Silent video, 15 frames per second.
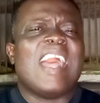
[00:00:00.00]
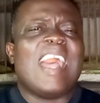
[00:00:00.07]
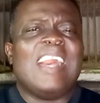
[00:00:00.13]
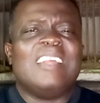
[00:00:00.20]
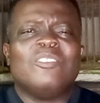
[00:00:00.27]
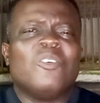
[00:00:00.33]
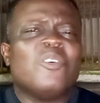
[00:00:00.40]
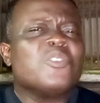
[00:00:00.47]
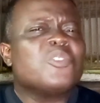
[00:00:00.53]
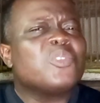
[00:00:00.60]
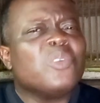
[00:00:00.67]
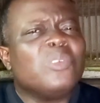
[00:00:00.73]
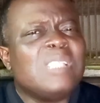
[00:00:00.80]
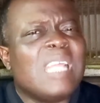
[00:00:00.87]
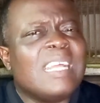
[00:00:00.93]
and
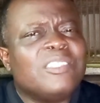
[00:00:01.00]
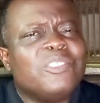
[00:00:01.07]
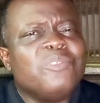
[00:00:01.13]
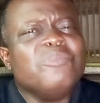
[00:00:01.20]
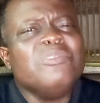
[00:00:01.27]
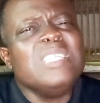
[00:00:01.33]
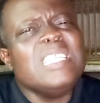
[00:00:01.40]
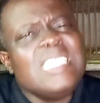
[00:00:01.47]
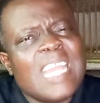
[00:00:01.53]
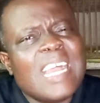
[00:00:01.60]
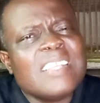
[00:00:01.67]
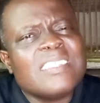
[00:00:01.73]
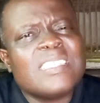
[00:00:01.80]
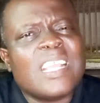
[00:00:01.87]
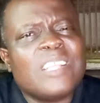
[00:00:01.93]
also that you need
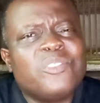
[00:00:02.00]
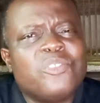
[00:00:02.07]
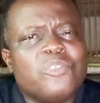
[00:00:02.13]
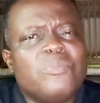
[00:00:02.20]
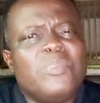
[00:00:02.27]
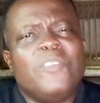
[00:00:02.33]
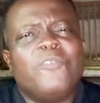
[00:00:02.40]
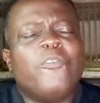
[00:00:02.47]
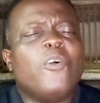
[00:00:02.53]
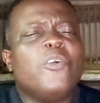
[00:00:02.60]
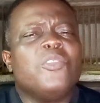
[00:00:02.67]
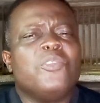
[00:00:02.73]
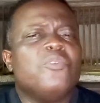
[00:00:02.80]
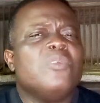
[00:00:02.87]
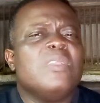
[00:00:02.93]
answer to before
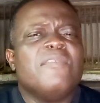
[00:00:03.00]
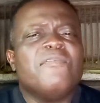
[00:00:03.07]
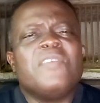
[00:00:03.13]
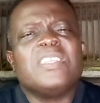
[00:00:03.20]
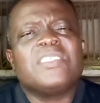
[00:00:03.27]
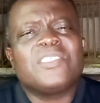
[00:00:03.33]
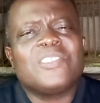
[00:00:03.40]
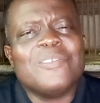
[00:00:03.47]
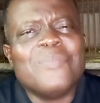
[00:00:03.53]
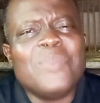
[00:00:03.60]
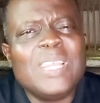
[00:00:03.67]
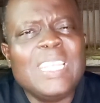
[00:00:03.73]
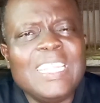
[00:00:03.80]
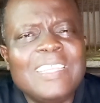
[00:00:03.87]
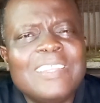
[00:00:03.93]
you invest your money.